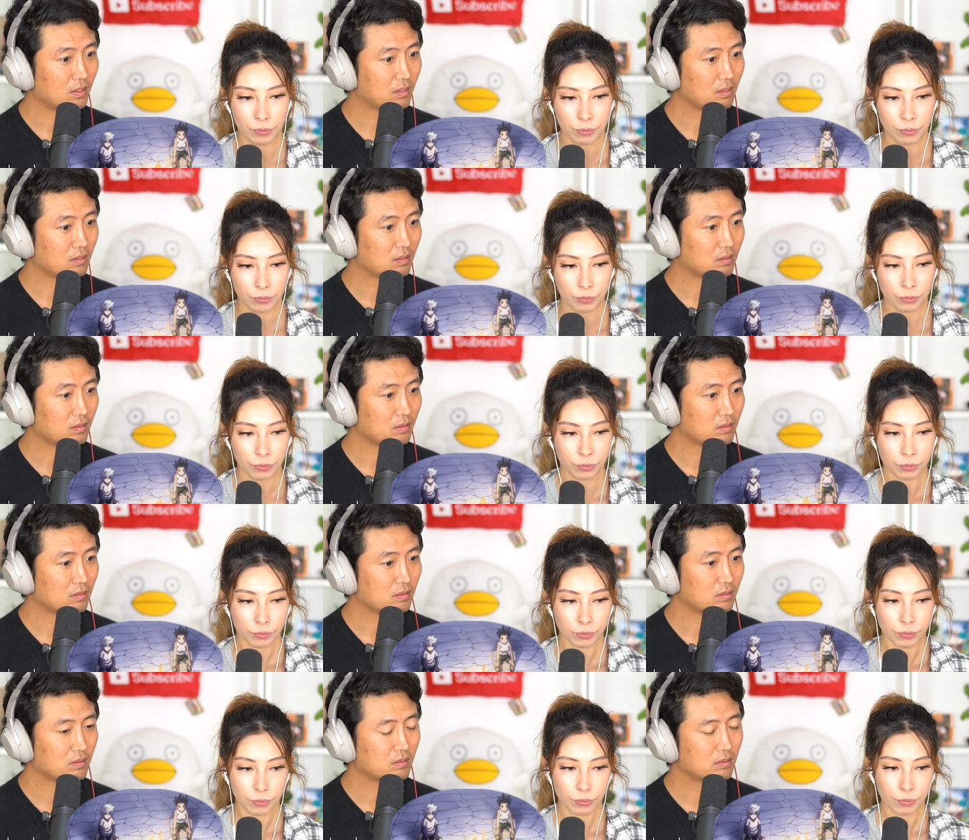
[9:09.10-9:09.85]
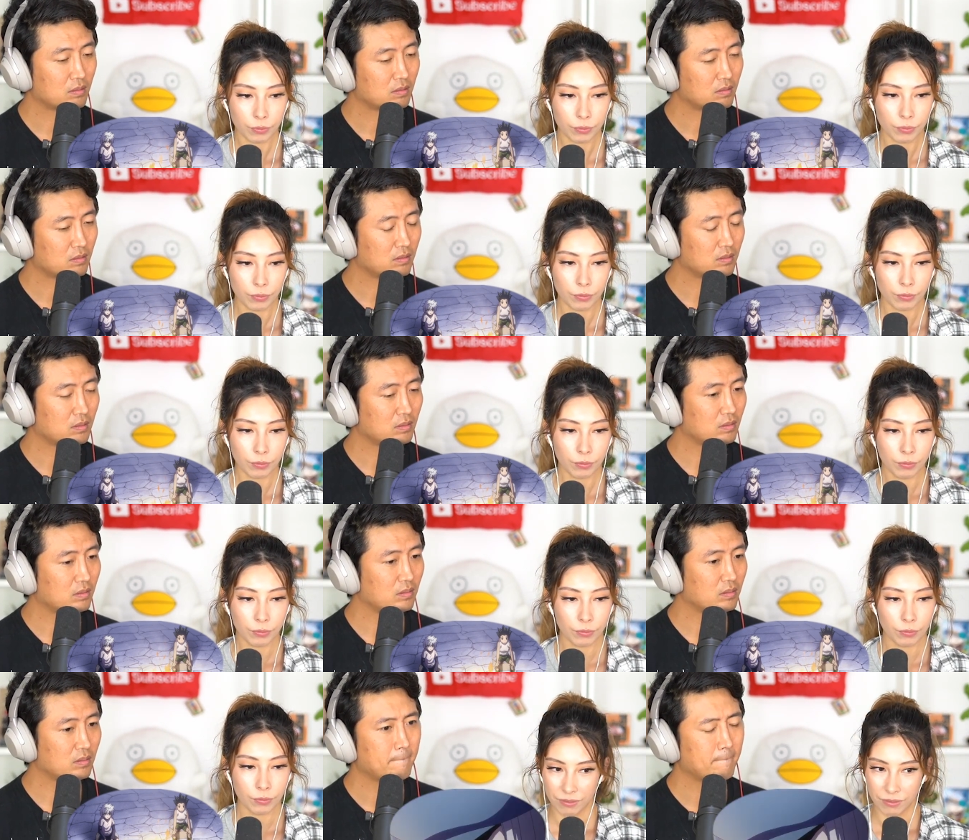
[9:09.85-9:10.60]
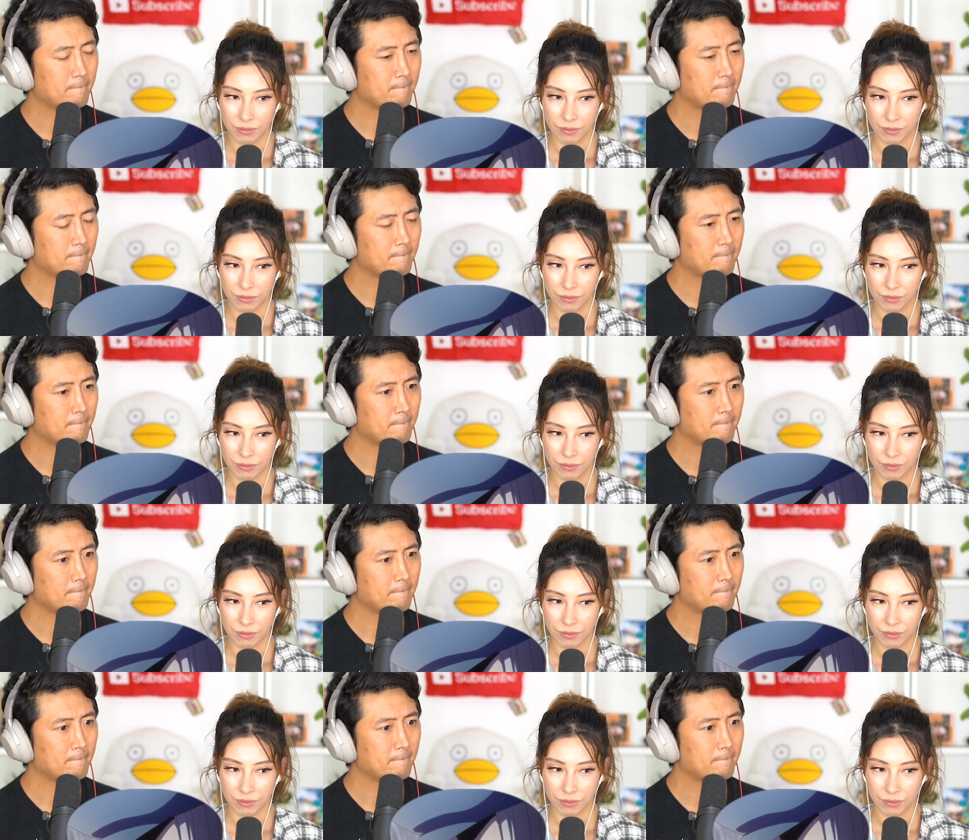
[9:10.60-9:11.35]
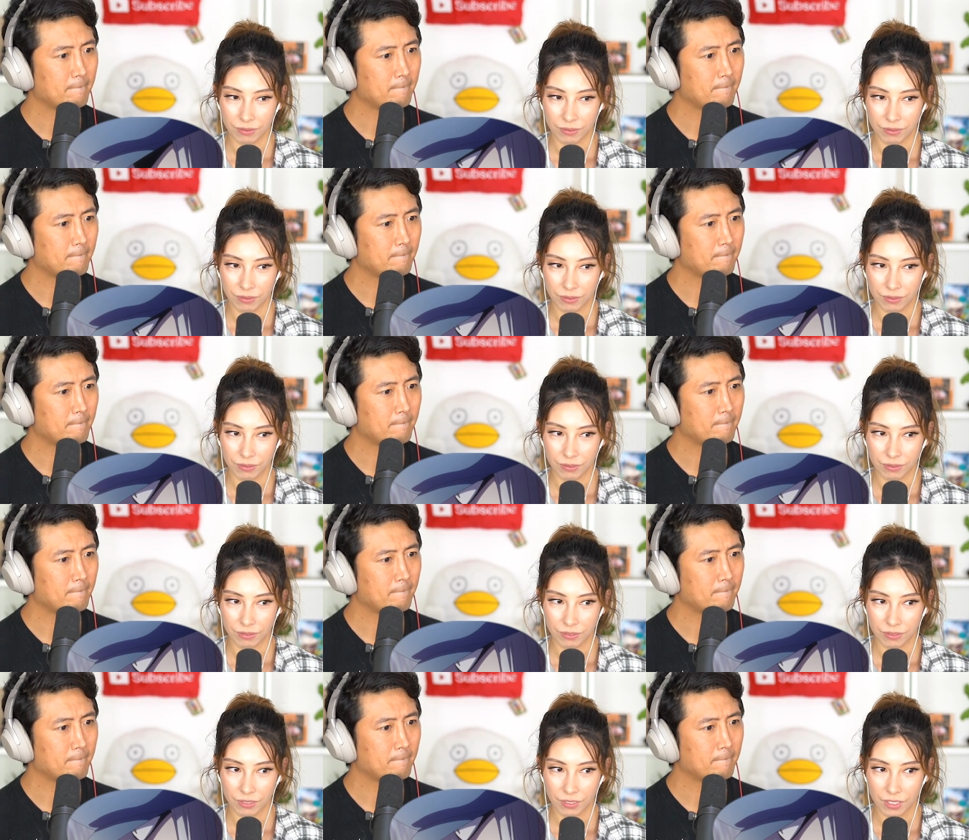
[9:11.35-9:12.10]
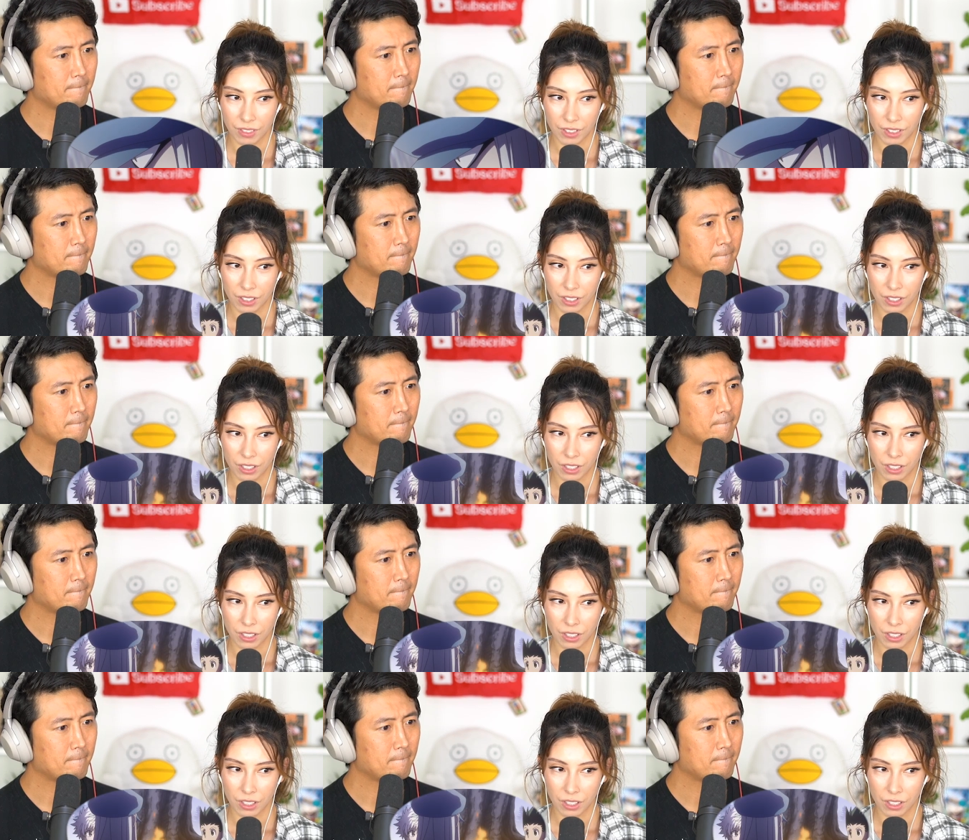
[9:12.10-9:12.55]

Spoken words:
No one is speaking in this clip.